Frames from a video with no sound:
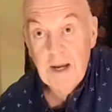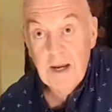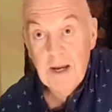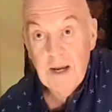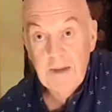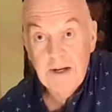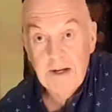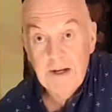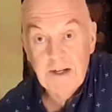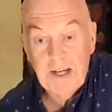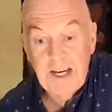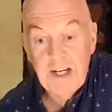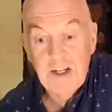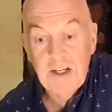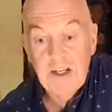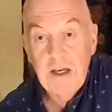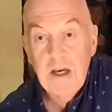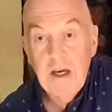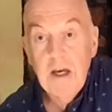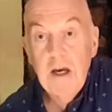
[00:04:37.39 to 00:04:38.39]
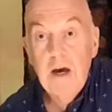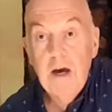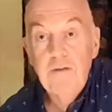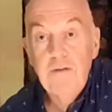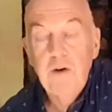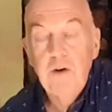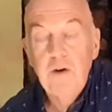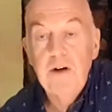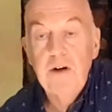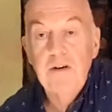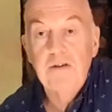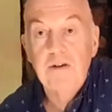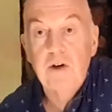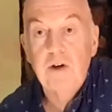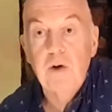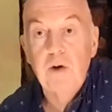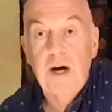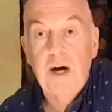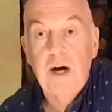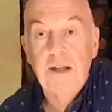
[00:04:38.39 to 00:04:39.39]
I met Katie a few years
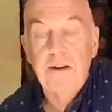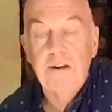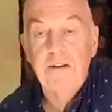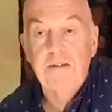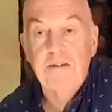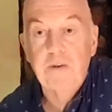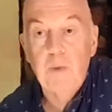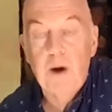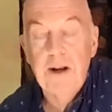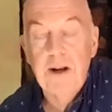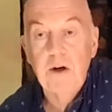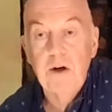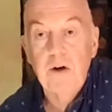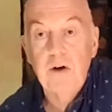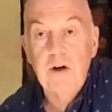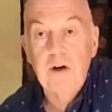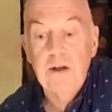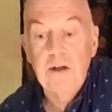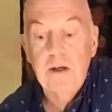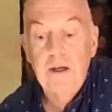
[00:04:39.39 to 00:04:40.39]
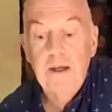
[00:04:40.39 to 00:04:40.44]
ago at the Swannanoa